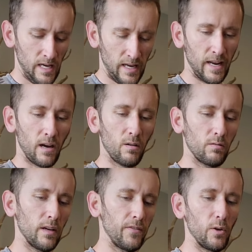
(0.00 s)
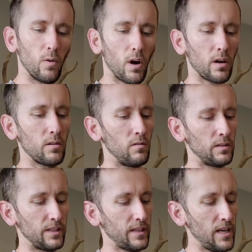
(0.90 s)
And now, if you are
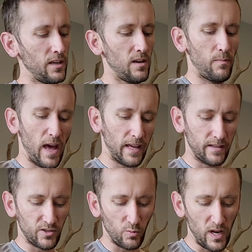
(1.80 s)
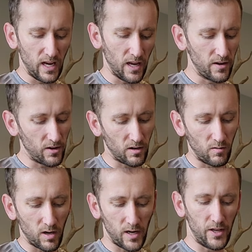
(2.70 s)
going to say you get back this weekend, you're
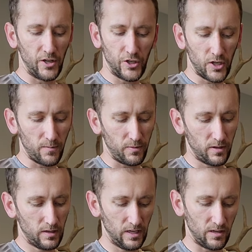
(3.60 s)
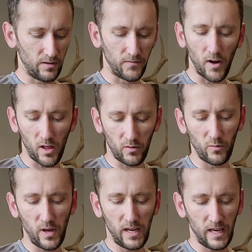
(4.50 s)
going on another trip, the
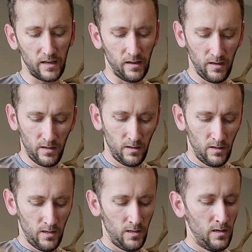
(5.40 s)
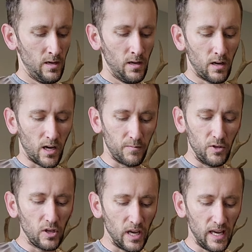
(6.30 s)
following weekend,
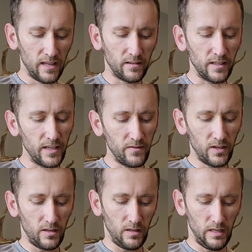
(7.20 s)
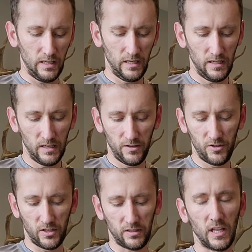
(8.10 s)
you can leave it
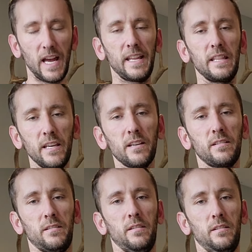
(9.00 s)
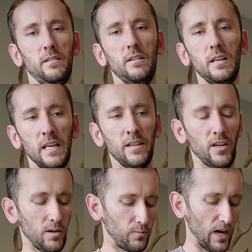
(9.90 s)
just like this in
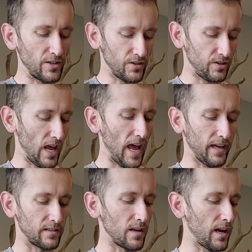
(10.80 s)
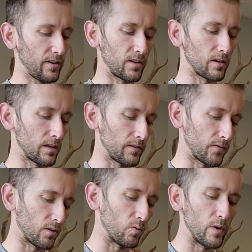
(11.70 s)
the compression sack. It's not going to hurt it
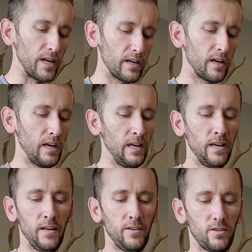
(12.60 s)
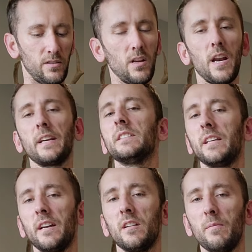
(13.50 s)
for a week, just not
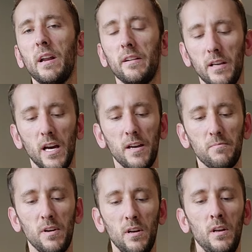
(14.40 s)
extended amount of time.